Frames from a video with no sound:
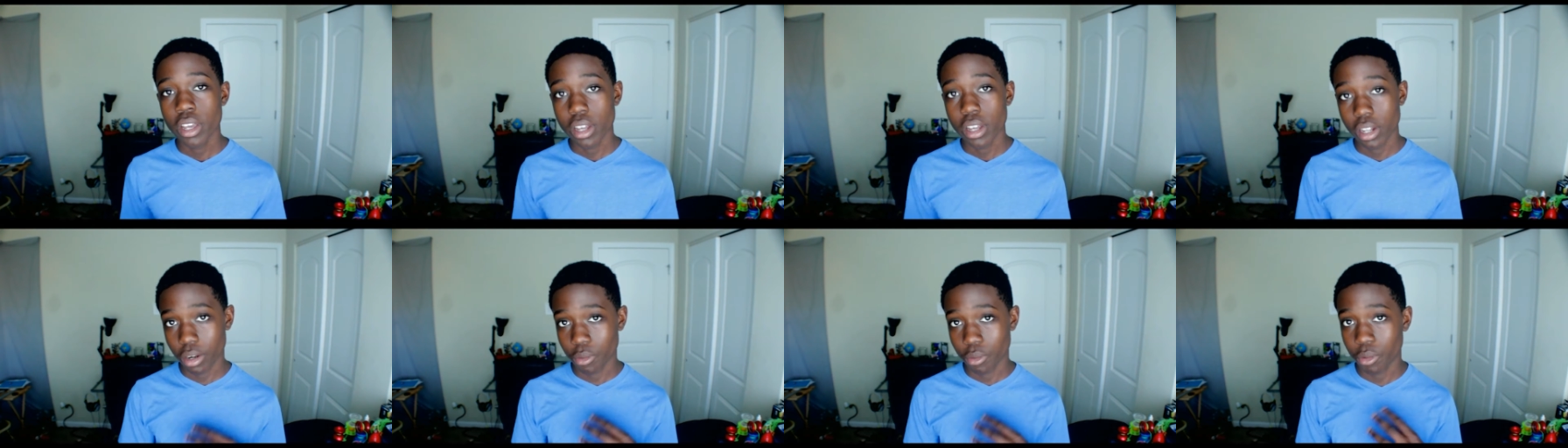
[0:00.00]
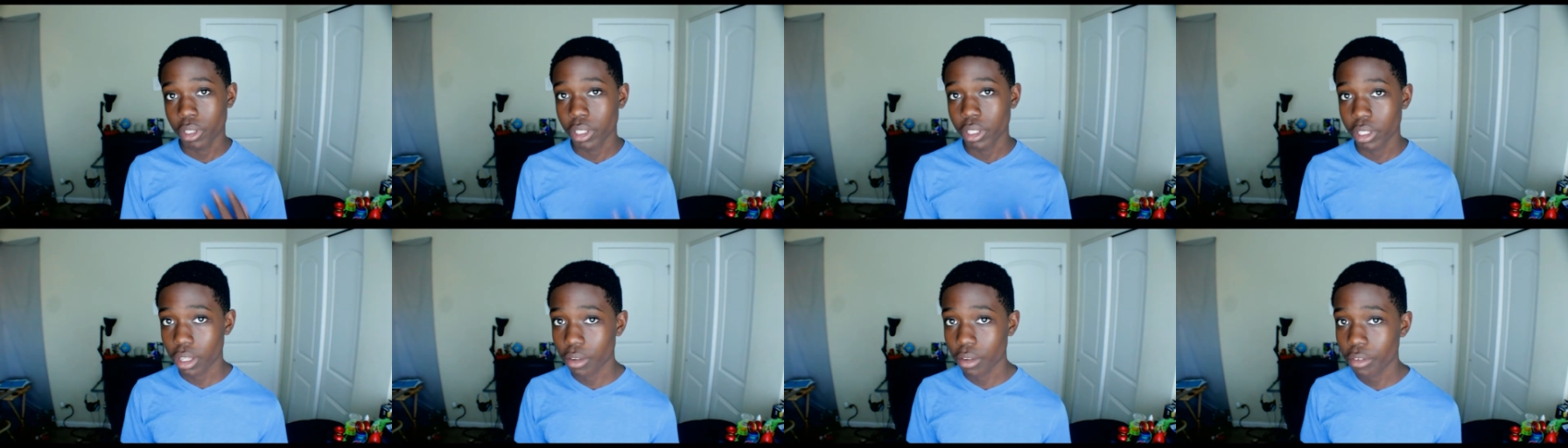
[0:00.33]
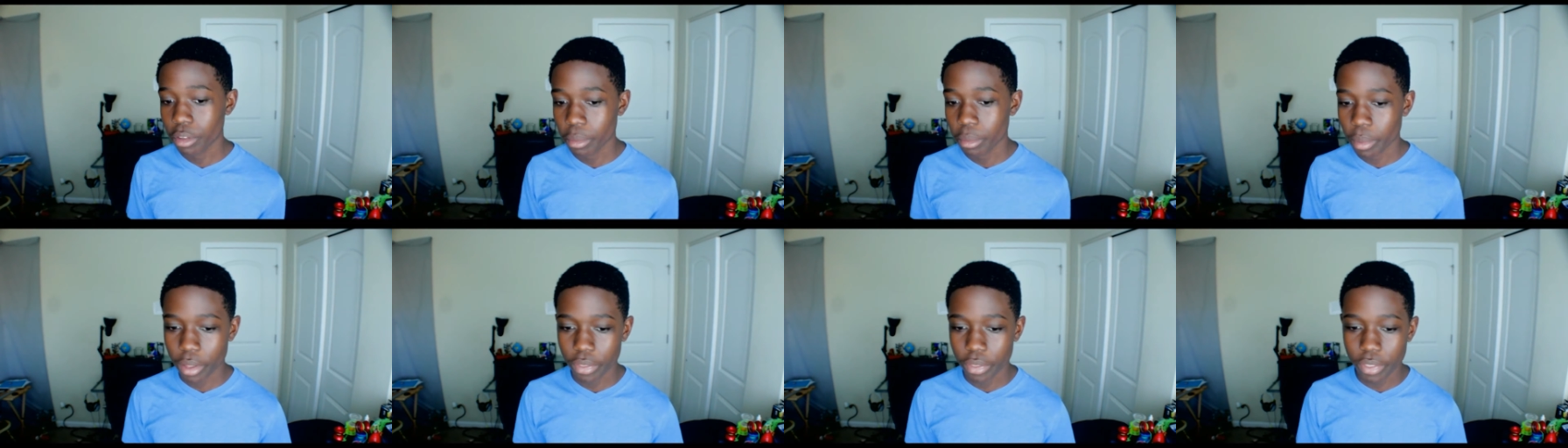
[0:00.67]
and I really love
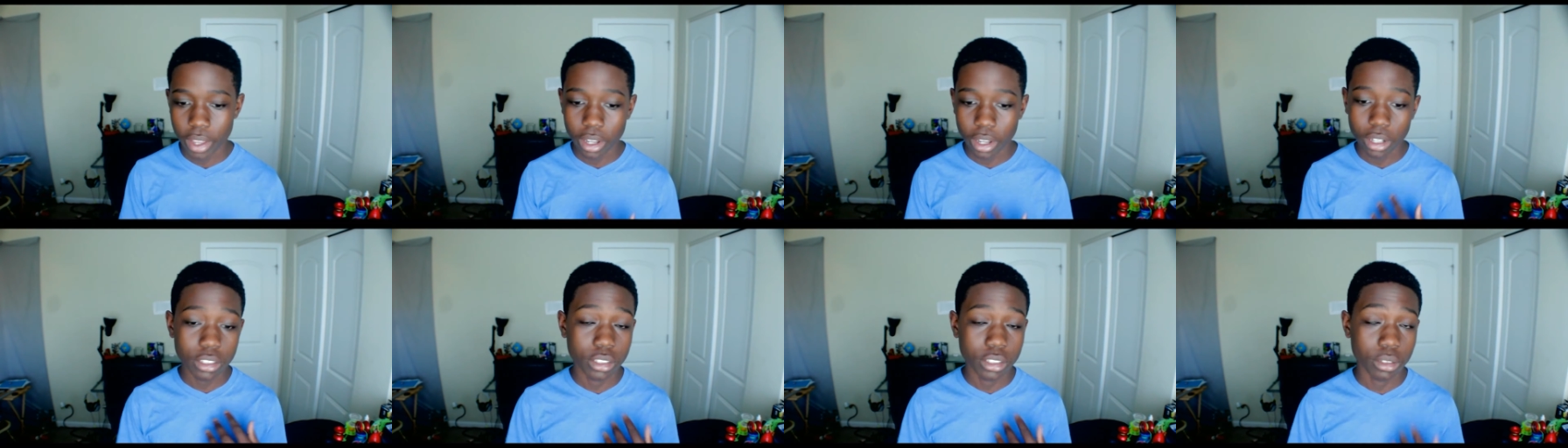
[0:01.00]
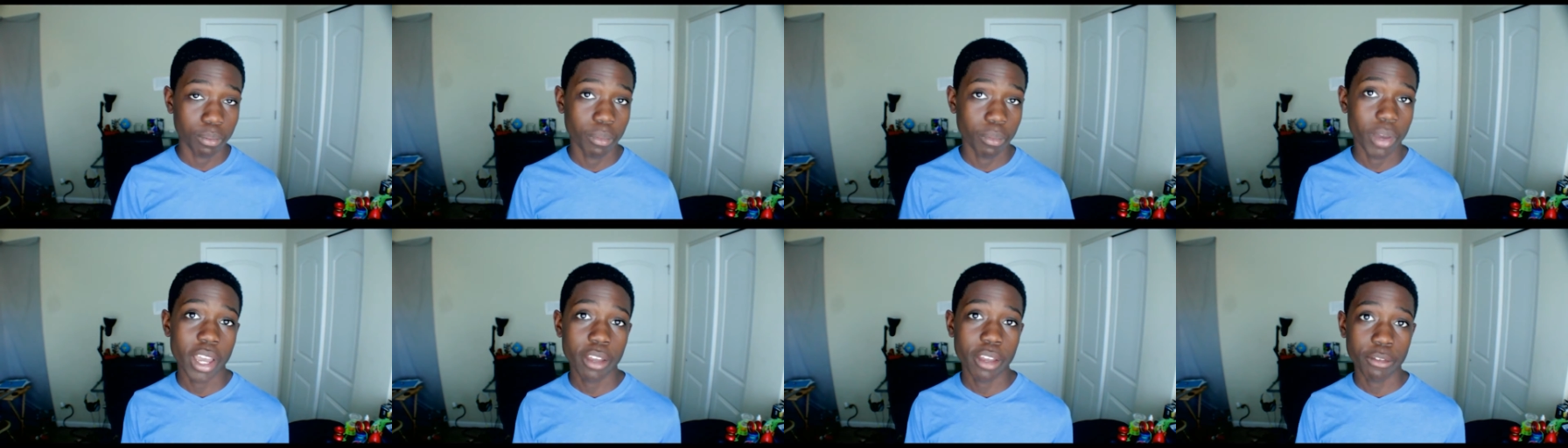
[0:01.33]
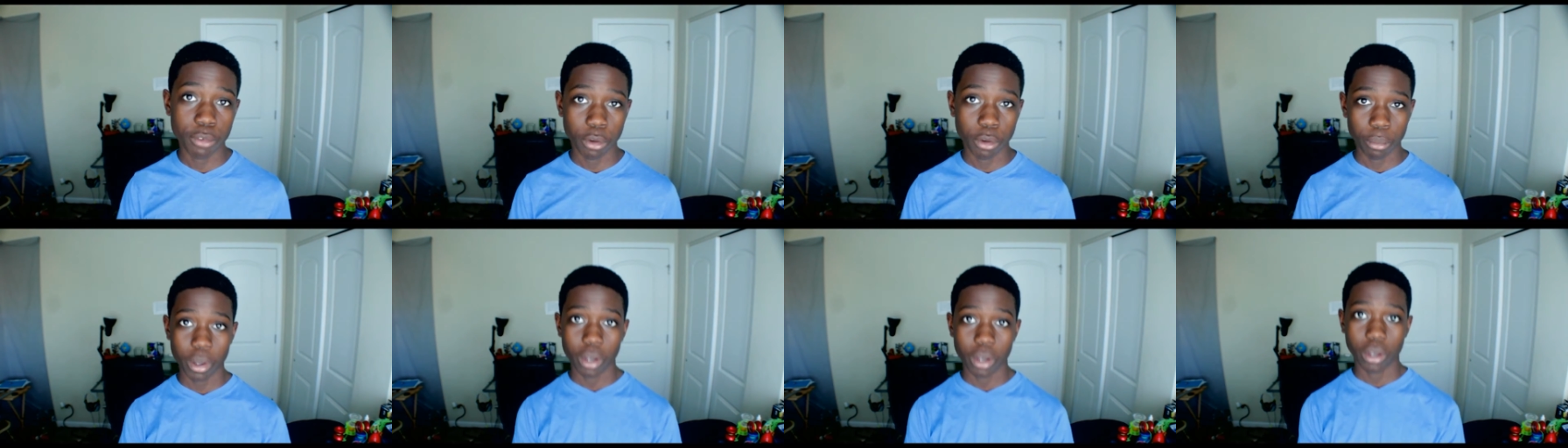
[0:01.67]
it about that, because my
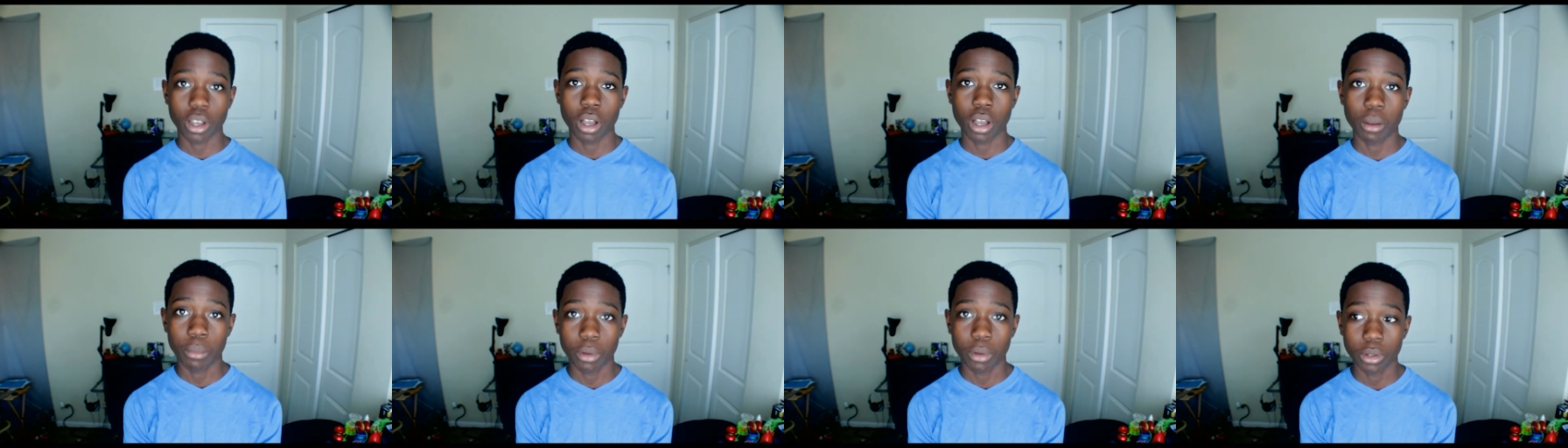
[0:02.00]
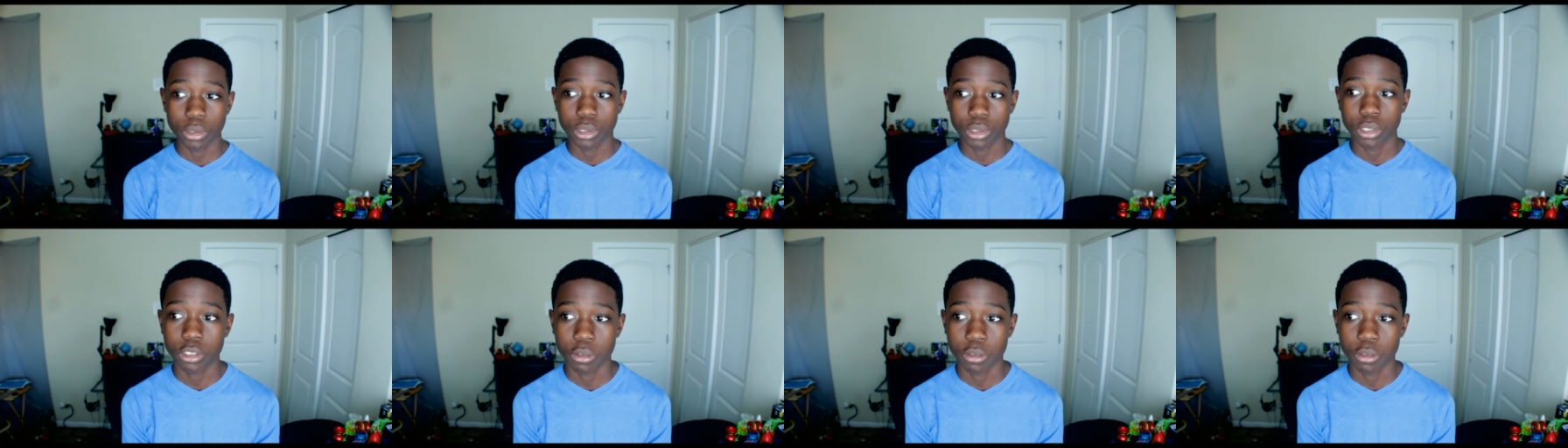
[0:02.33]
front mount combos,